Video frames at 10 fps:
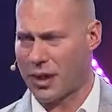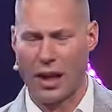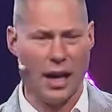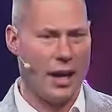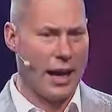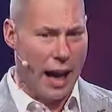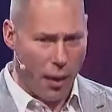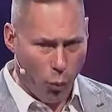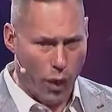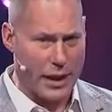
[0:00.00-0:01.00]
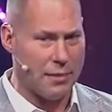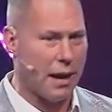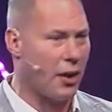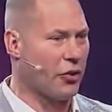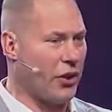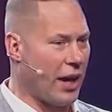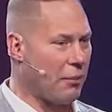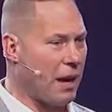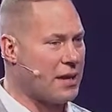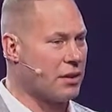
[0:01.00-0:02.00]
And I got one email saying,
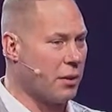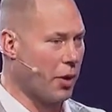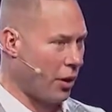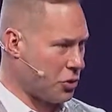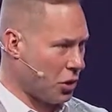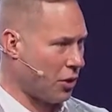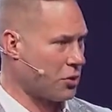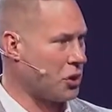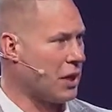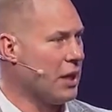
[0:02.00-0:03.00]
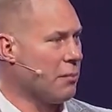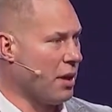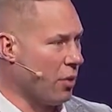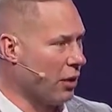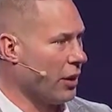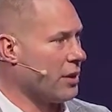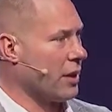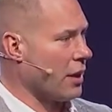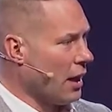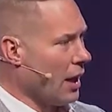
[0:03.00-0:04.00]
basically, would our church be willing to
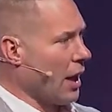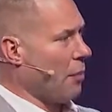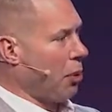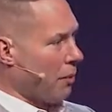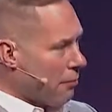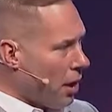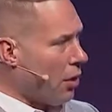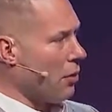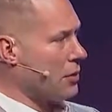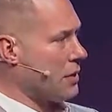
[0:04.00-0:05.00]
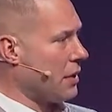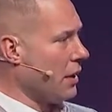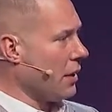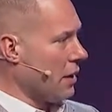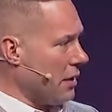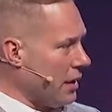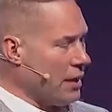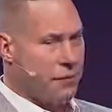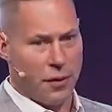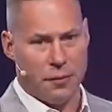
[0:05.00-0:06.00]
kind of promote the
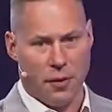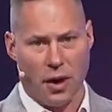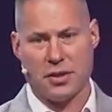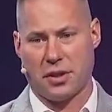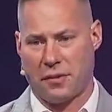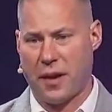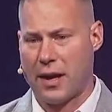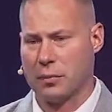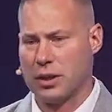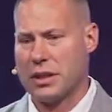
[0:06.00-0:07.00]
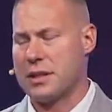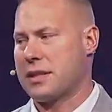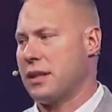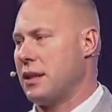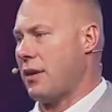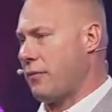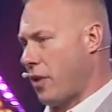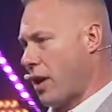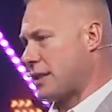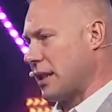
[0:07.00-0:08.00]
need for foster families and for
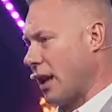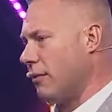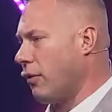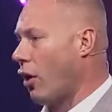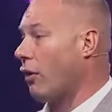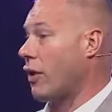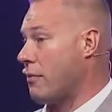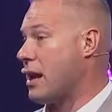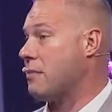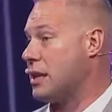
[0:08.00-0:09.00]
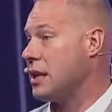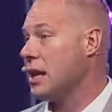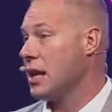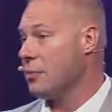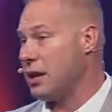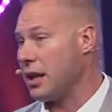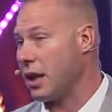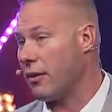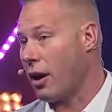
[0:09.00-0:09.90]
us to get involved and maybe being